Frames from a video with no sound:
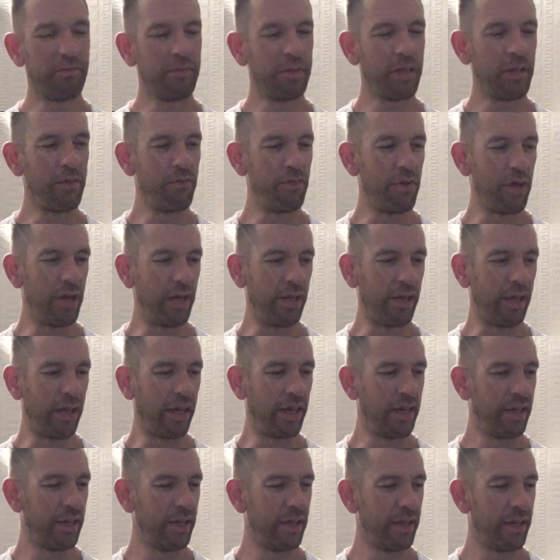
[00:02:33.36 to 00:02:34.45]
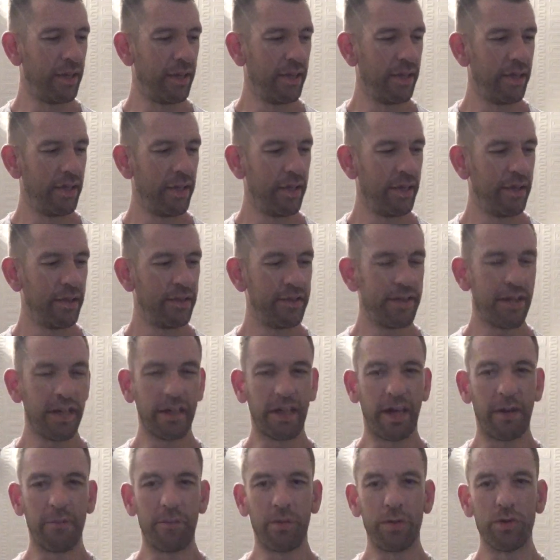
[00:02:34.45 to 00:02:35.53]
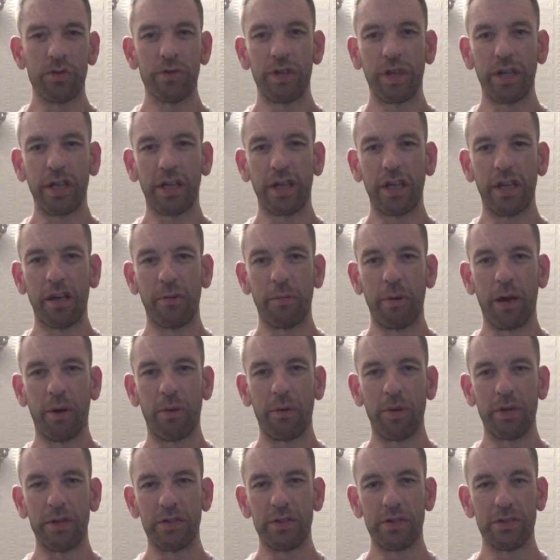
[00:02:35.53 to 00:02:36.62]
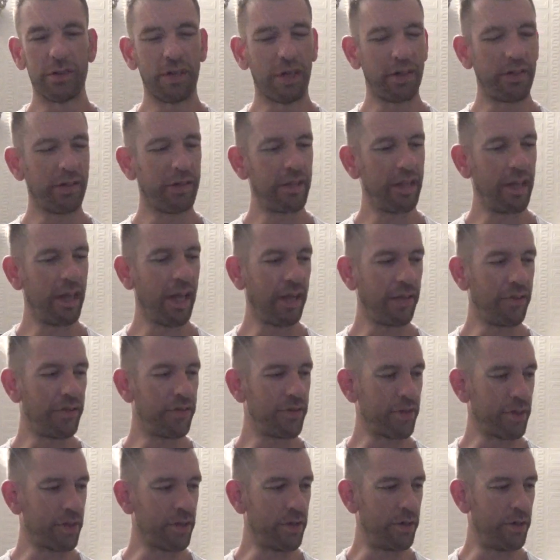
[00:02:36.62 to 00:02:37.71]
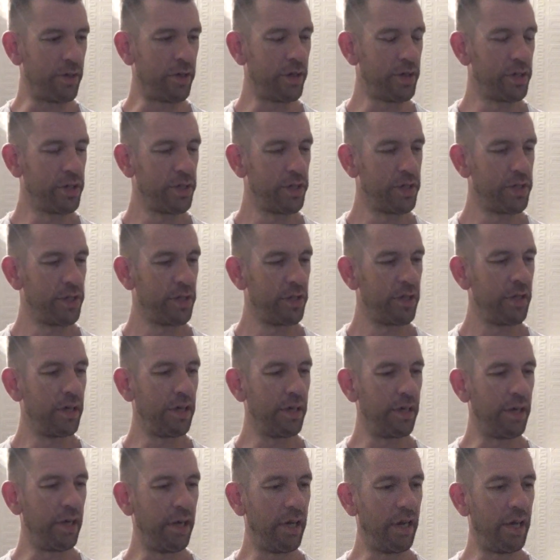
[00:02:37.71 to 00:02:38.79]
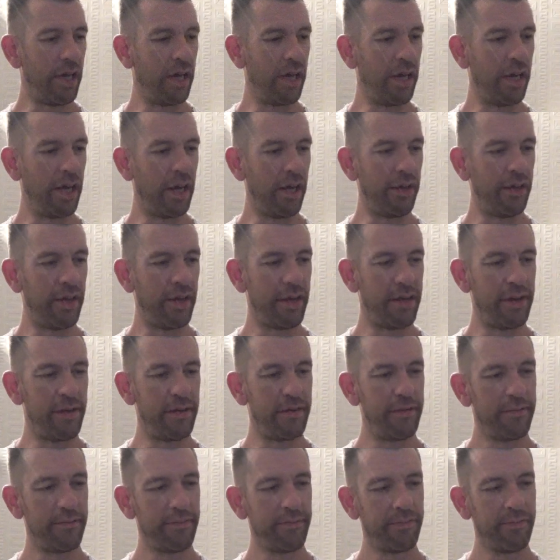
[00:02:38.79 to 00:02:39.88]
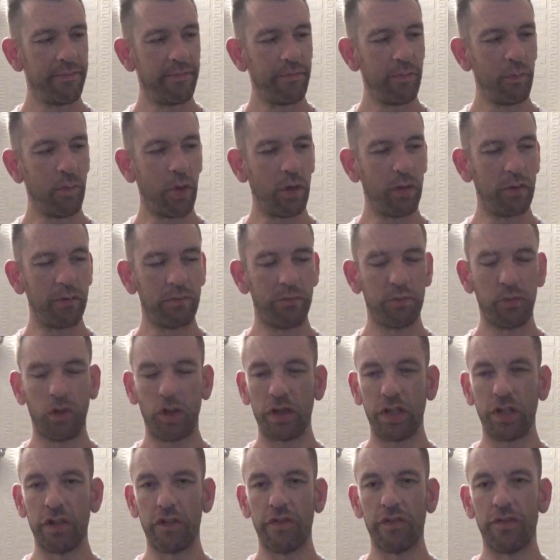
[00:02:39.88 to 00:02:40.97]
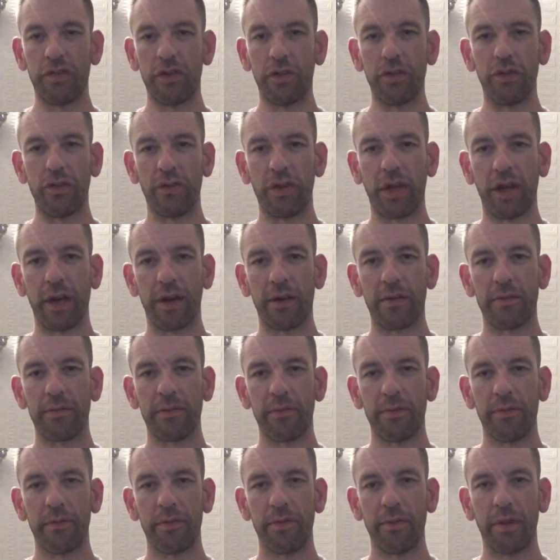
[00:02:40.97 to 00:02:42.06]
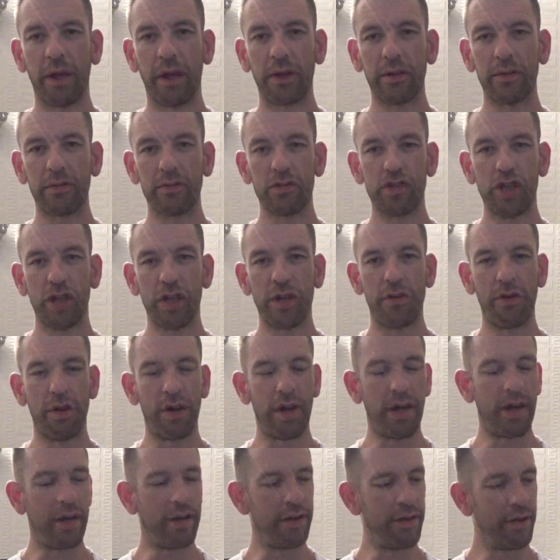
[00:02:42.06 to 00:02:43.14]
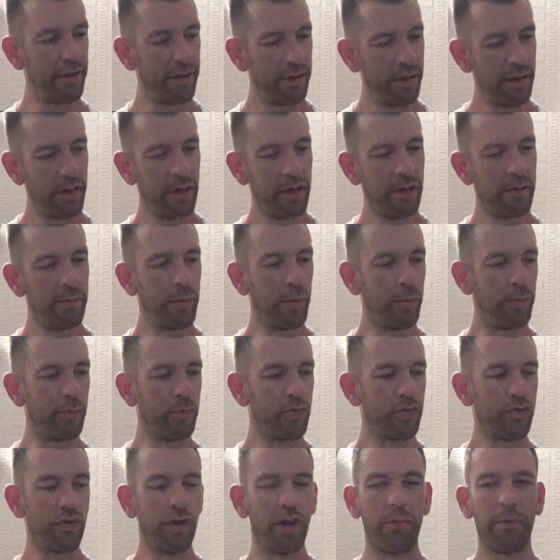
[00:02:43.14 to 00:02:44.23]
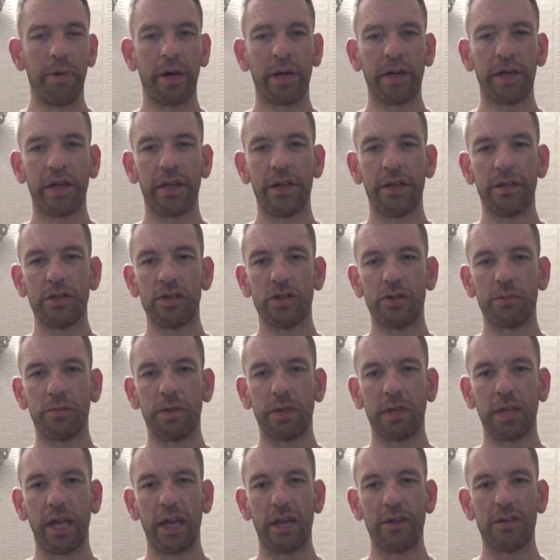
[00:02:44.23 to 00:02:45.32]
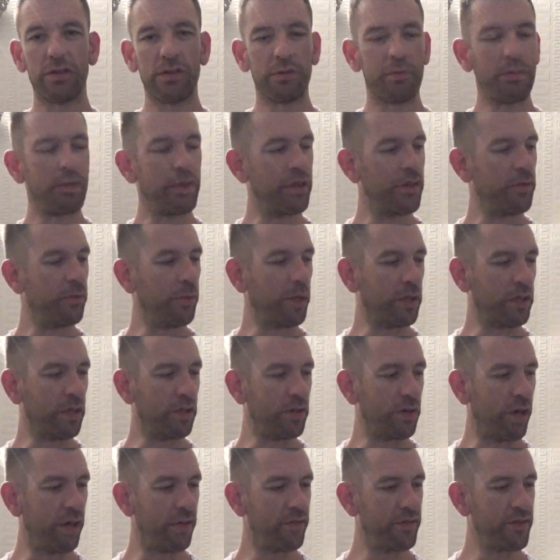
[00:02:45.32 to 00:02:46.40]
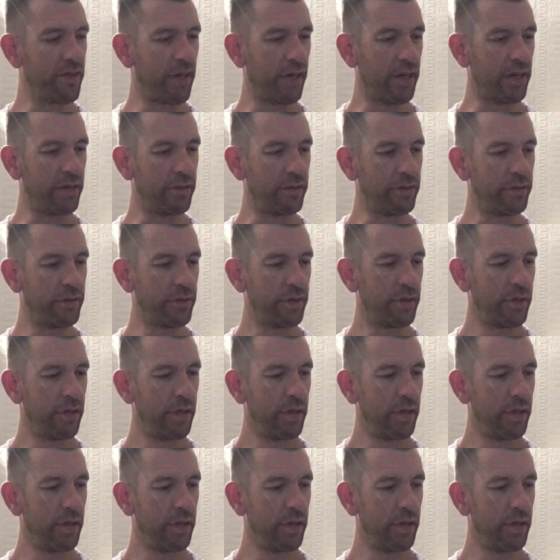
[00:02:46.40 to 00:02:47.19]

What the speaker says: didn't really take that much thinking about it. It had to go, and then what little funds that generated pumped straight back into someone getting some of these Megadrive titles.